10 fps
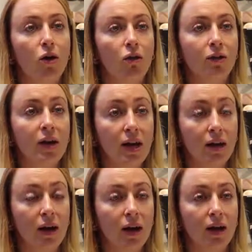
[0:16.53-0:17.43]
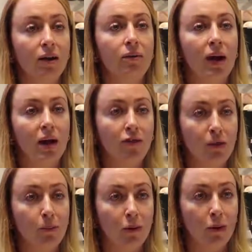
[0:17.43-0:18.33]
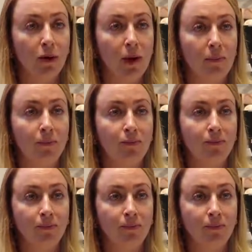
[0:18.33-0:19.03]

of the inline engine program.